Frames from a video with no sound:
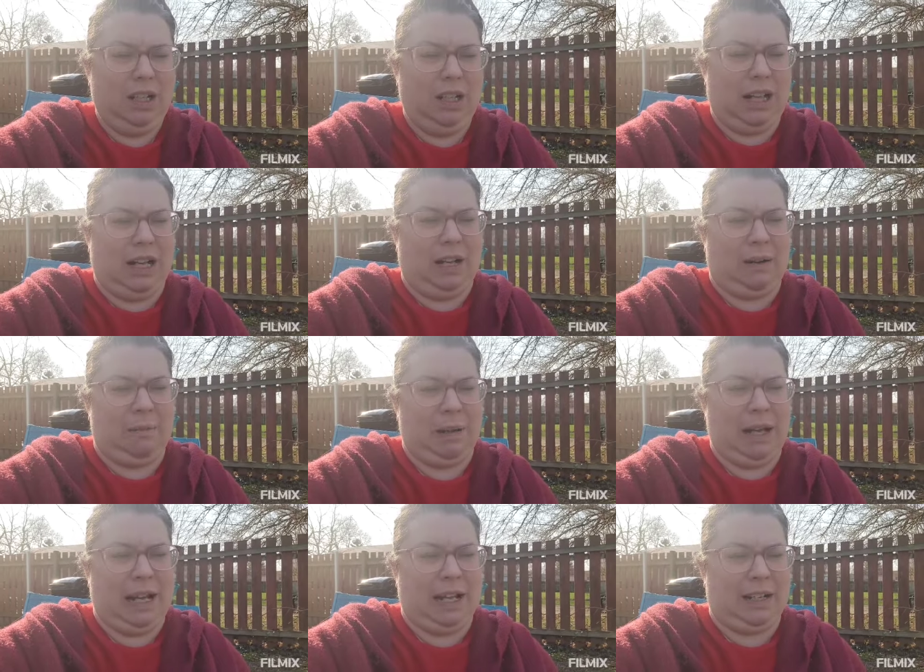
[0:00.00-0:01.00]
um,
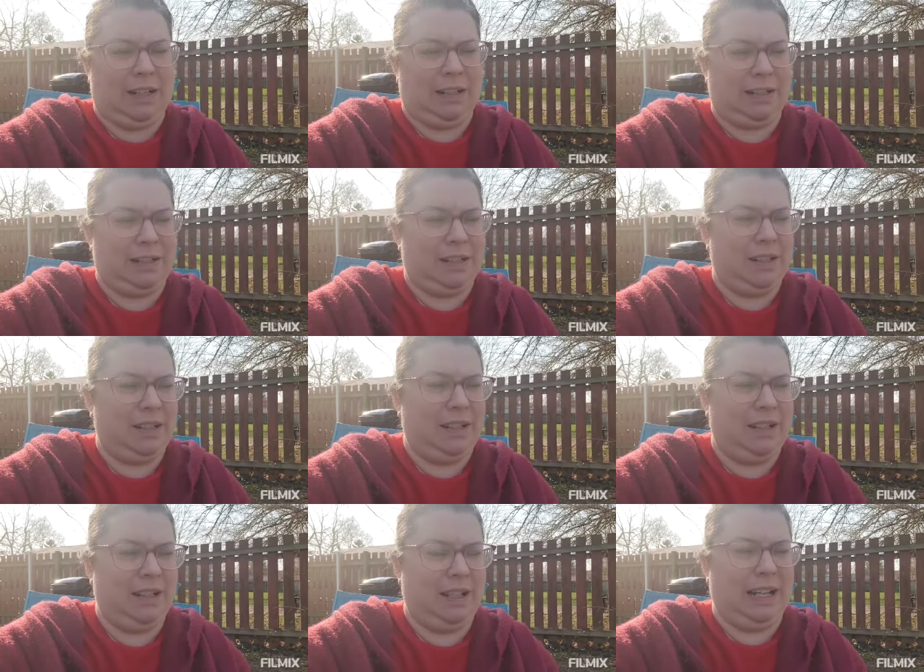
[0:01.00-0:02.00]
and
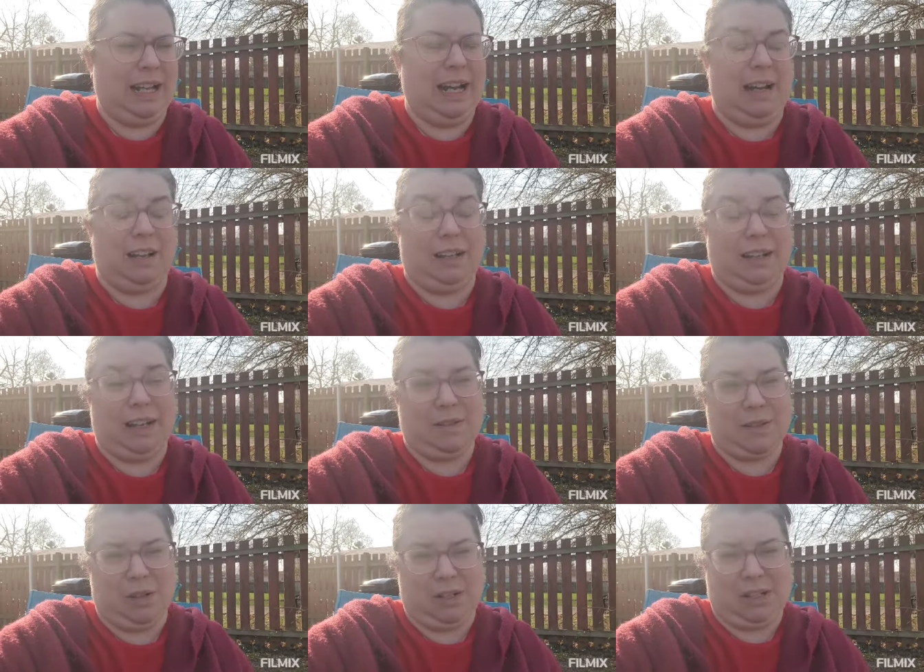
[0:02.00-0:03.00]
yeah, and like I
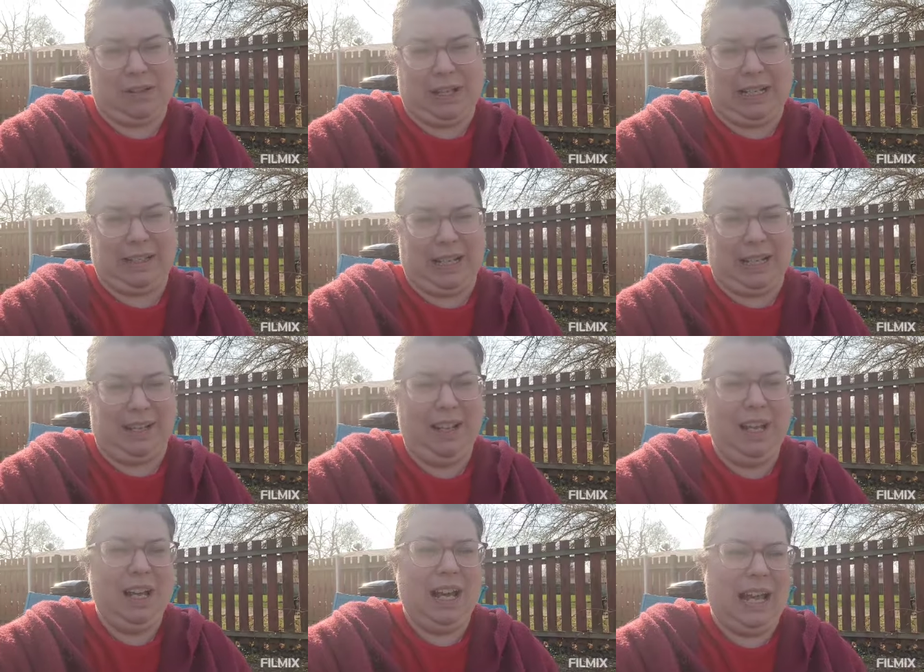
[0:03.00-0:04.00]
was going to do like the
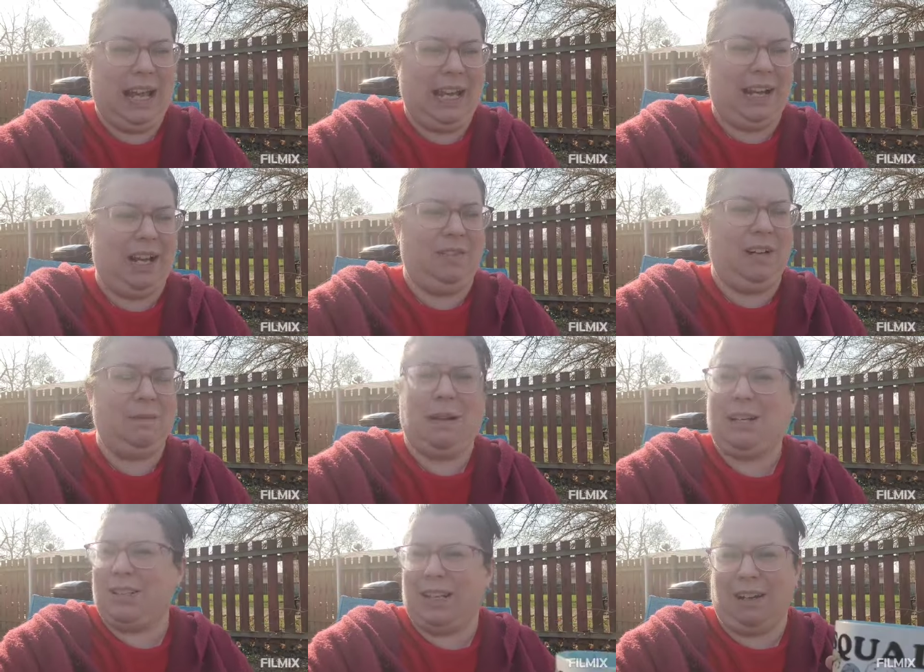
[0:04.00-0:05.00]
egg hovering,
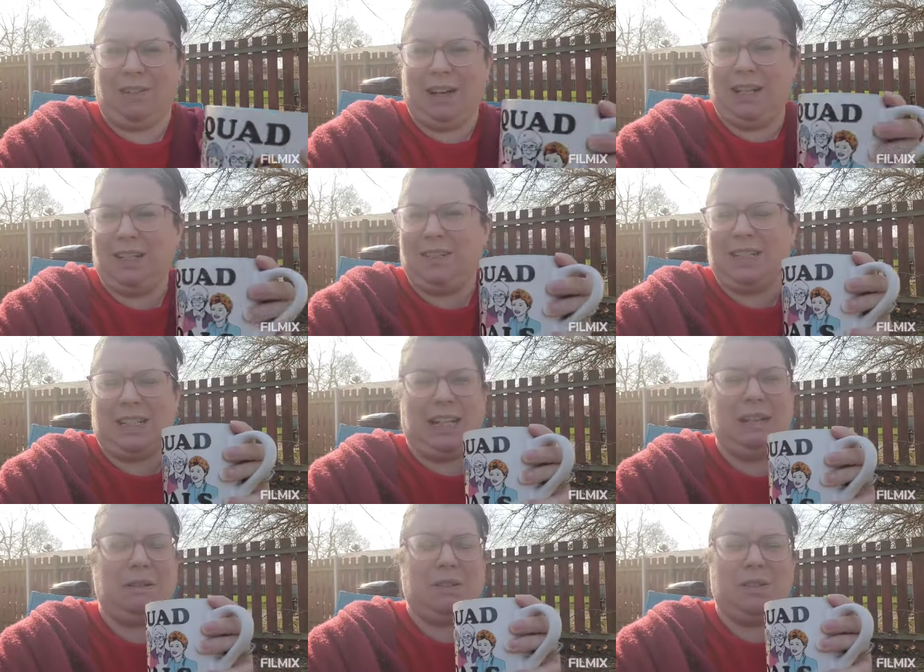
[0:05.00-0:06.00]
but just I ran out of
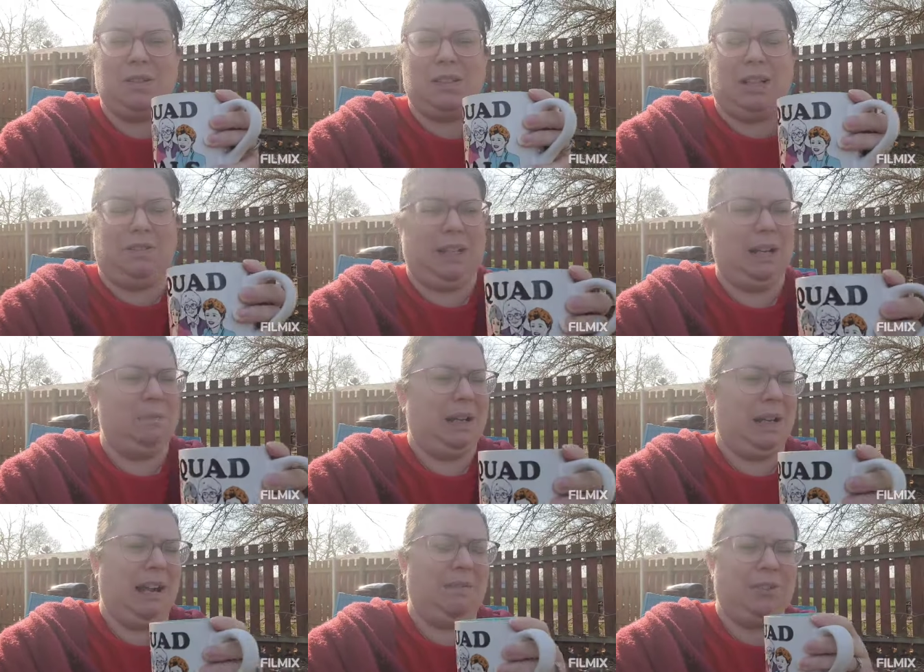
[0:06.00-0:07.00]
steam. I was so stuffed up. I
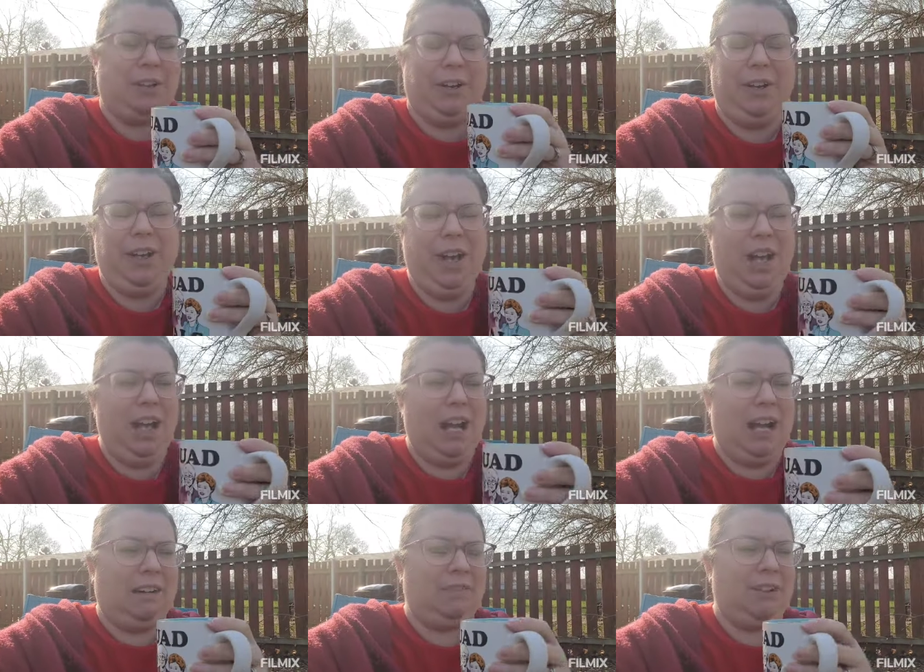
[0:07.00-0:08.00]
after
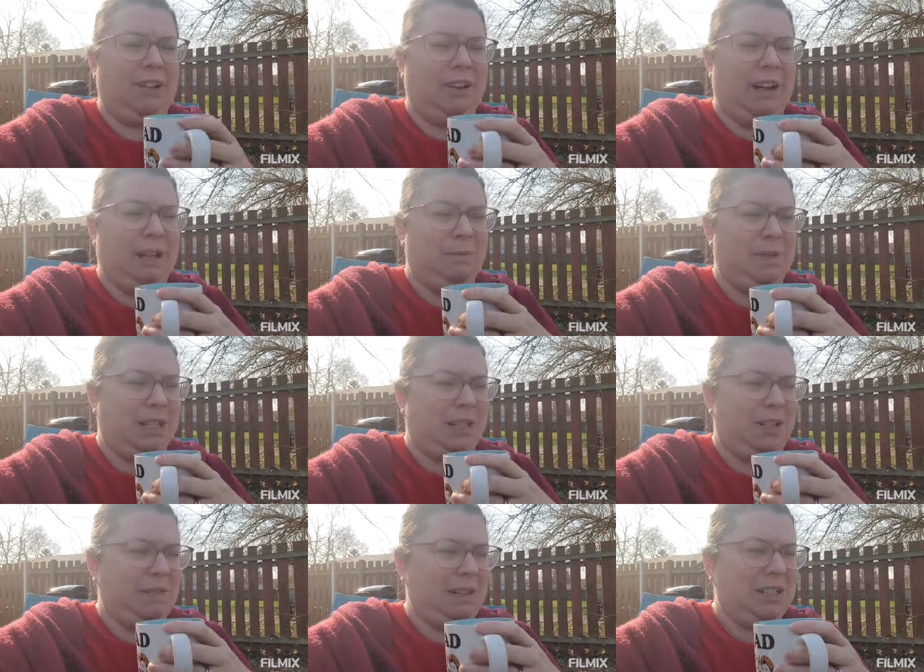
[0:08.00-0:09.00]
after um,
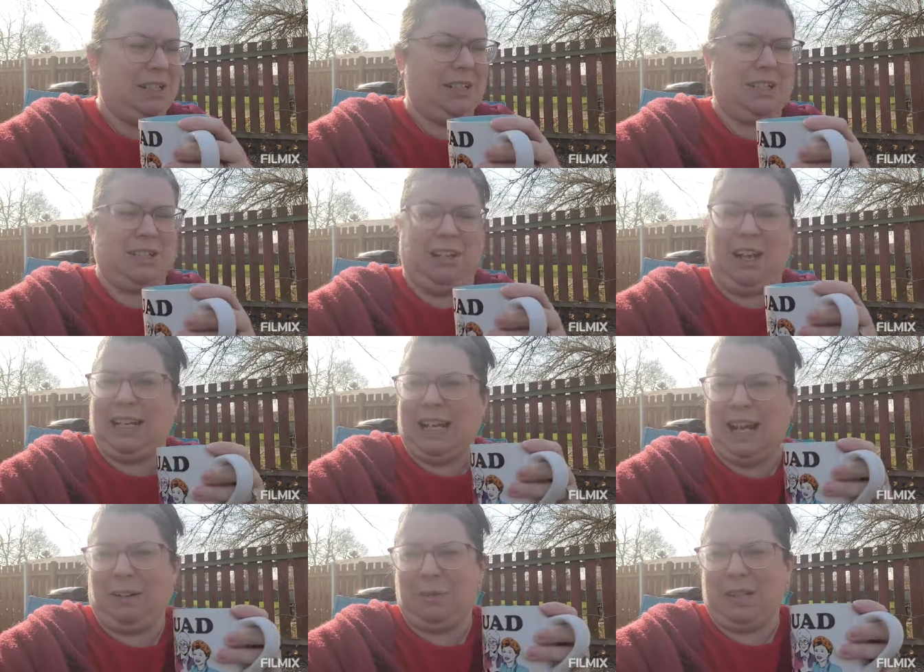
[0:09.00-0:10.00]
dinner, I went to just to lie
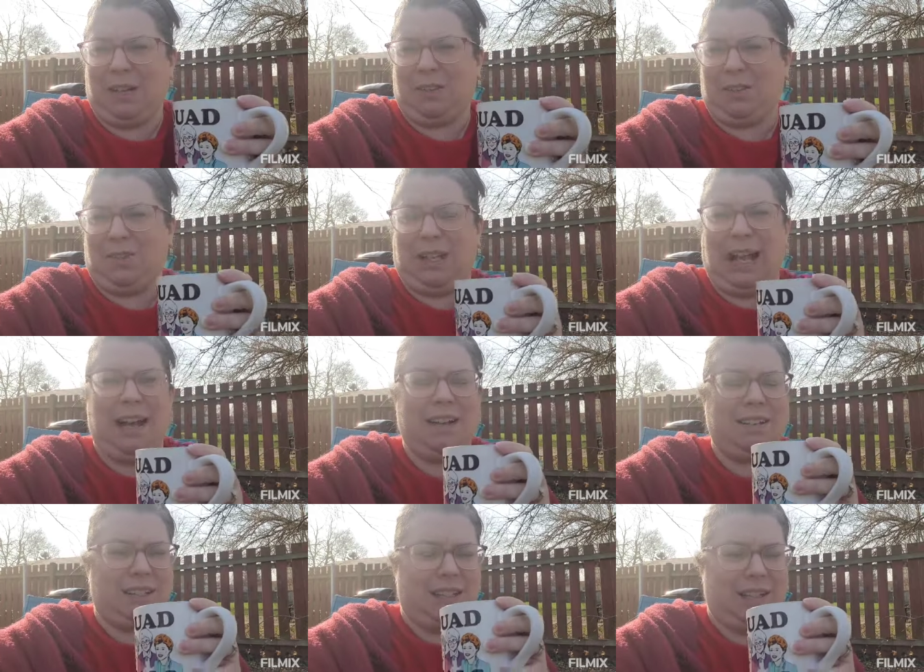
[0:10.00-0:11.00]
down upstairs to
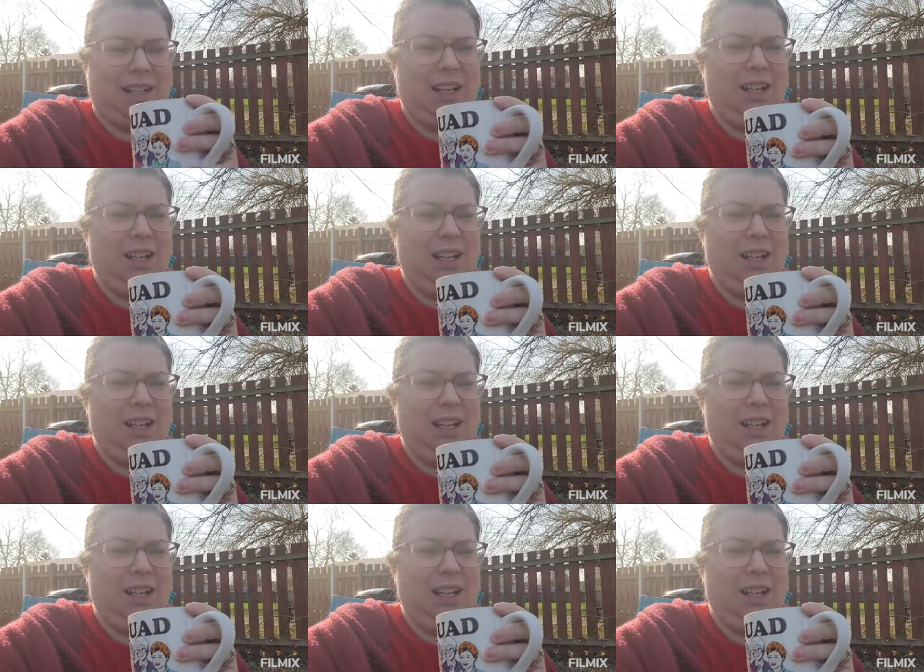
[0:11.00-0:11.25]
relax and